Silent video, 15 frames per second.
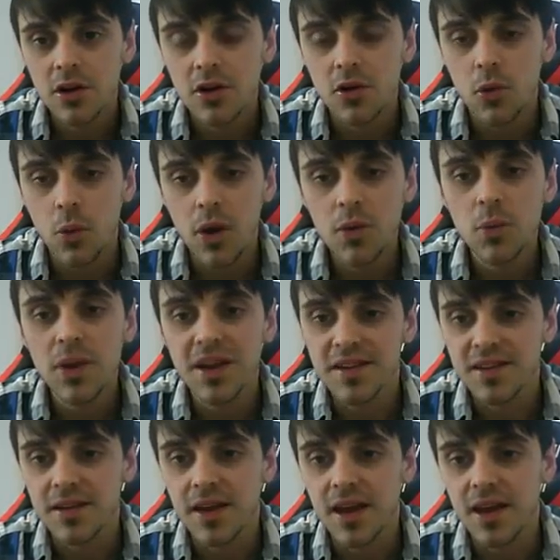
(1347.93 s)
1 week
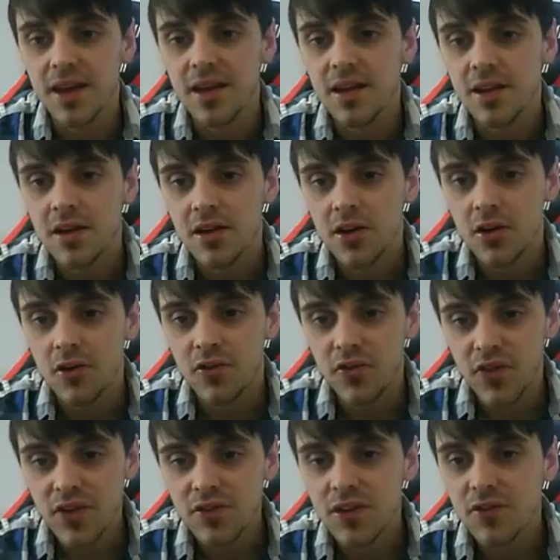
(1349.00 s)
today,
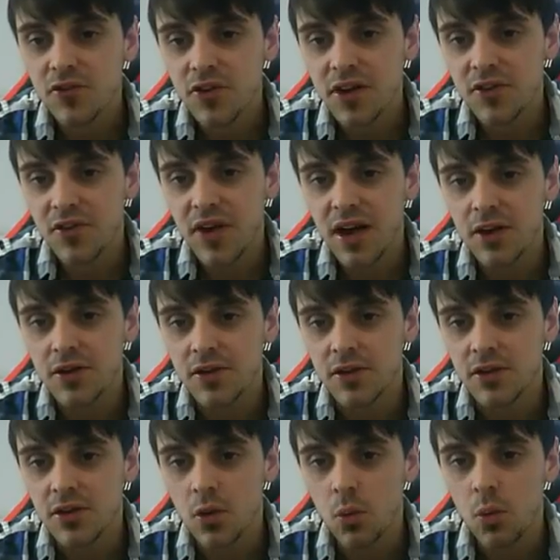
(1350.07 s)

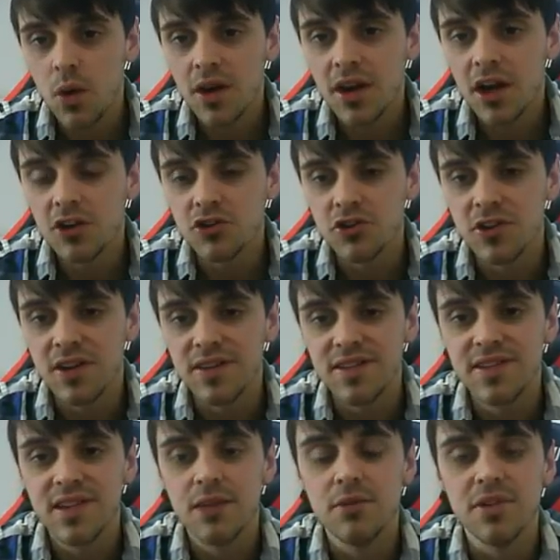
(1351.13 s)

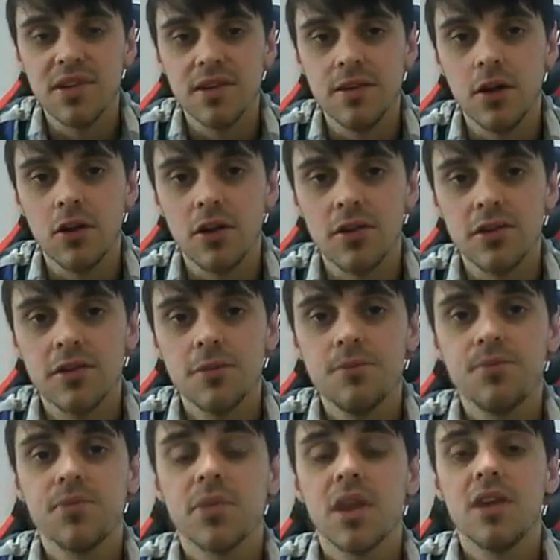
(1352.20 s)
$53,170.
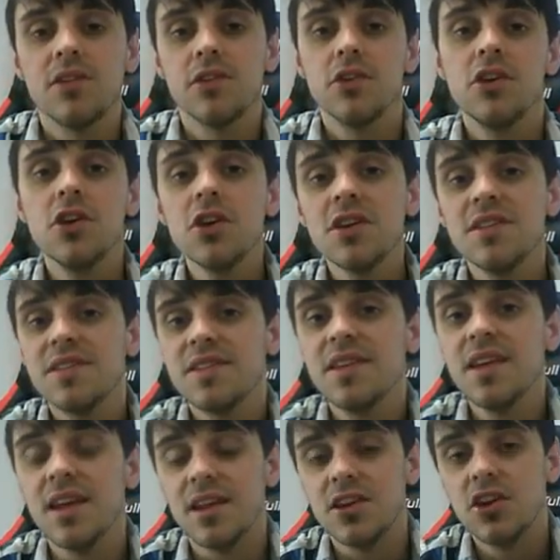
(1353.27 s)
So you can see
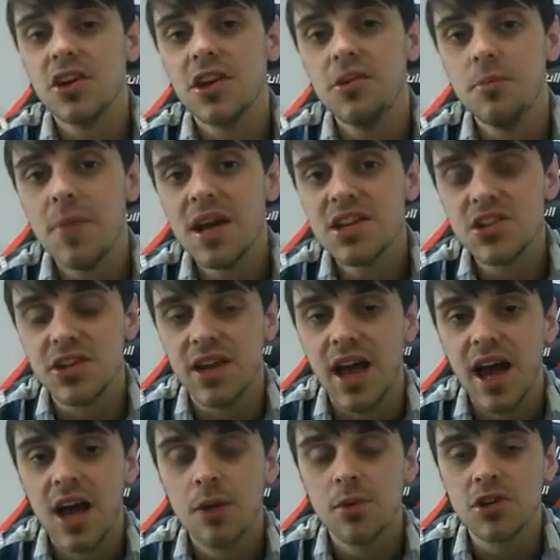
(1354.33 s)
and you can imagine
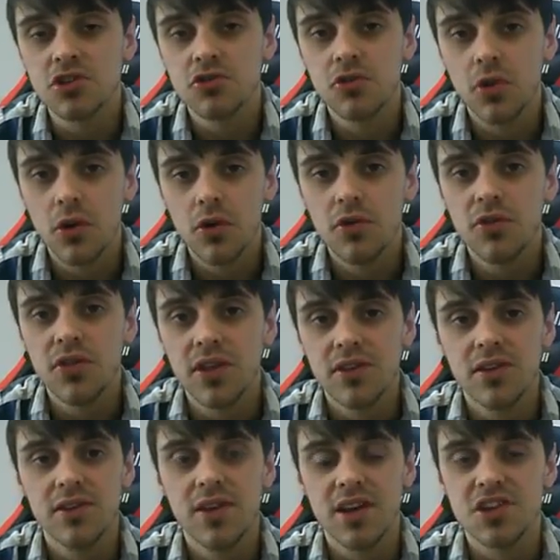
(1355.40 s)
how much growth this has
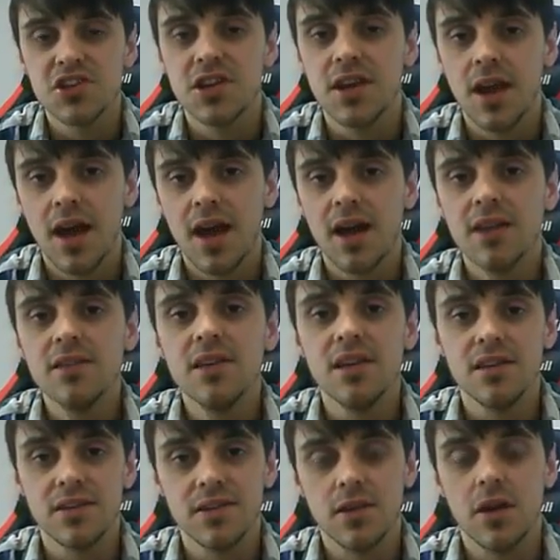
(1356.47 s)
actually had
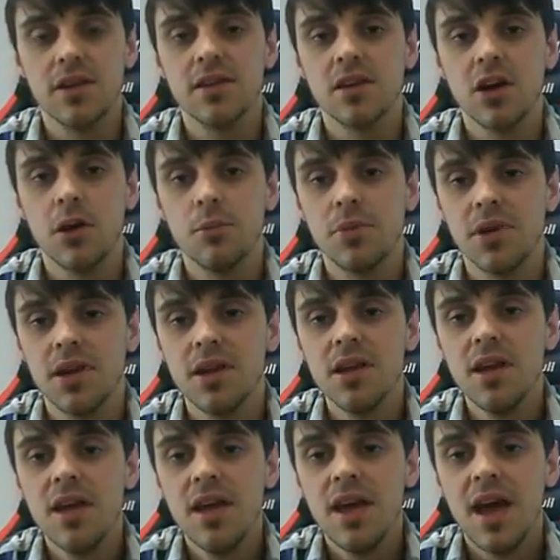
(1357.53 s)
inside the company.
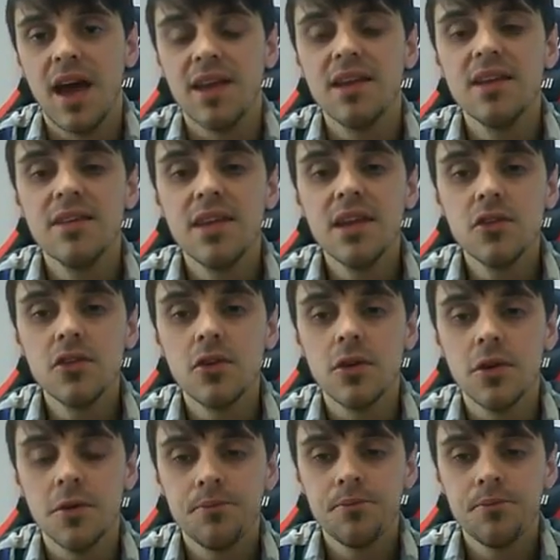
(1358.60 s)
And these are